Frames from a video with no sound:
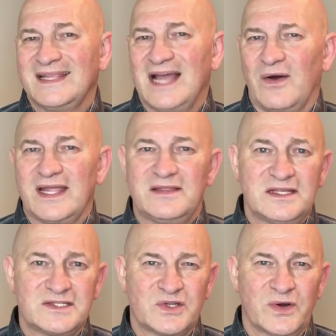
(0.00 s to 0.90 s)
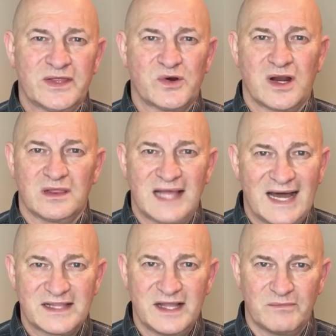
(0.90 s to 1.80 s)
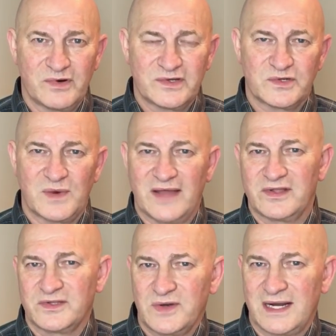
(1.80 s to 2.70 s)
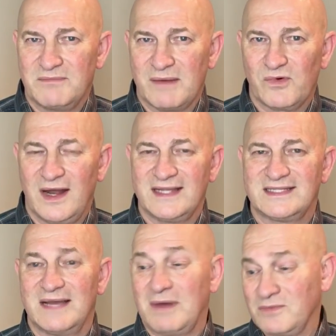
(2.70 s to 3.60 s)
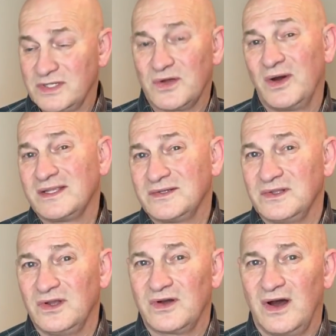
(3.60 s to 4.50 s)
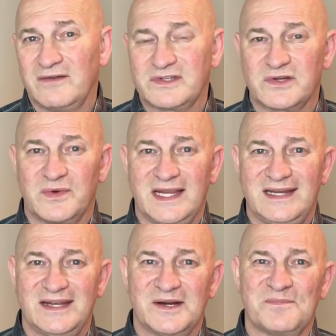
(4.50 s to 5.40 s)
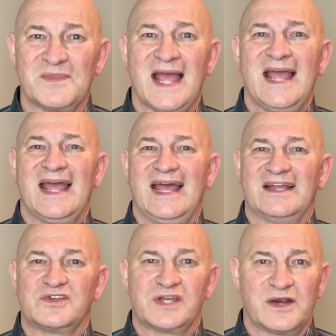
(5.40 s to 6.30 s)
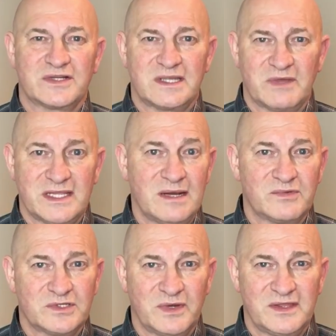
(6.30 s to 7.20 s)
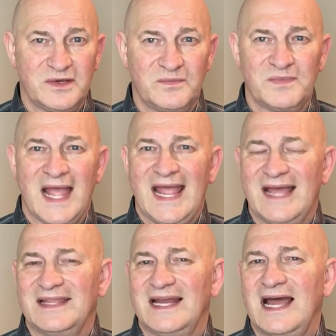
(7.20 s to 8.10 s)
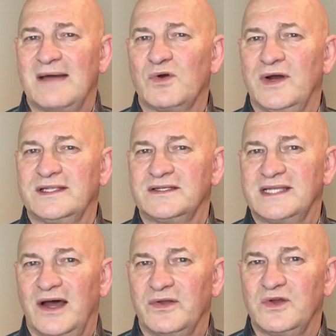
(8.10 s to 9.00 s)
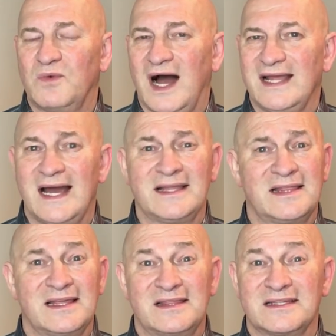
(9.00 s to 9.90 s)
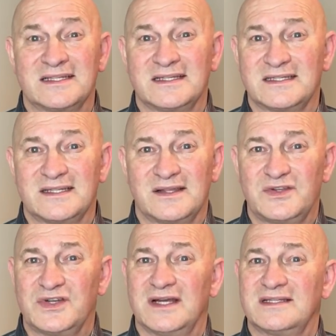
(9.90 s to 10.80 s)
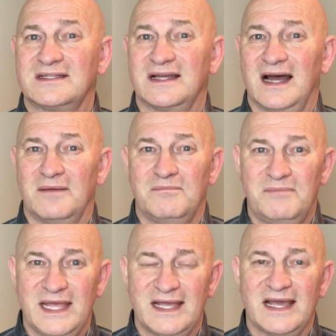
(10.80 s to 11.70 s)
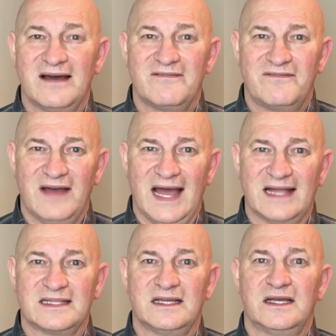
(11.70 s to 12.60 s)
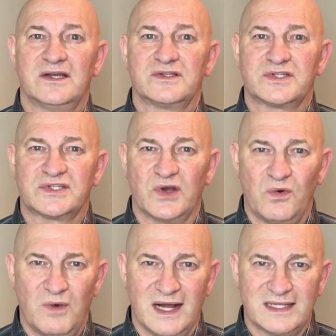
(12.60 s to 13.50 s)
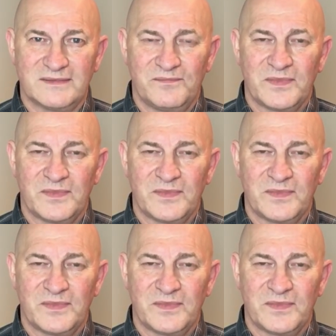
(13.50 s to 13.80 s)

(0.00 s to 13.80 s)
Now, in this story, there are a lot of numbers, so rather than try to memorize them, I'm just going to look off screen here and share some of the numbers with you. And then I'm going to tell you why I think this is just a big, fat, so what?